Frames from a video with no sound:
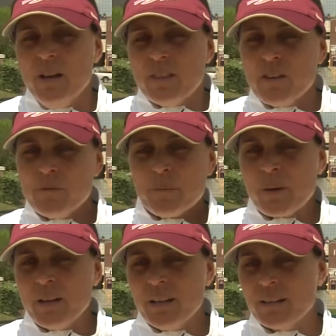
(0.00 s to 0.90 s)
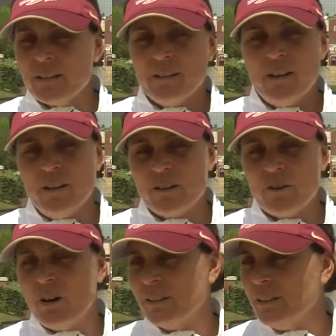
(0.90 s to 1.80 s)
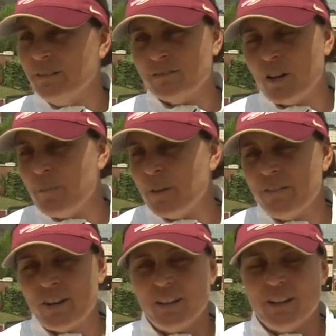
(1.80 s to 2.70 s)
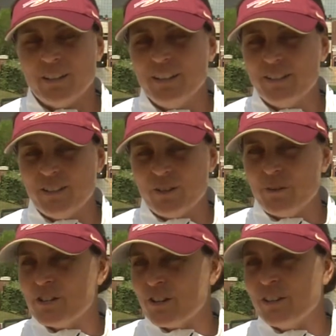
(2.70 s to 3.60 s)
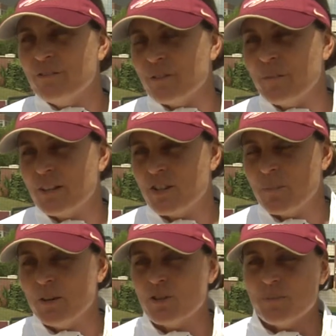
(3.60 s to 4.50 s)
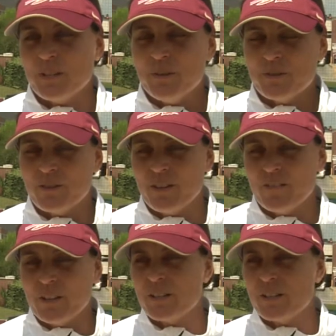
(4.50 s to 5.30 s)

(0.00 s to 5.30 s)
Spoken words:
They've been playing quality softball. They've got a lot of kids that are returning from that championship team, so they've got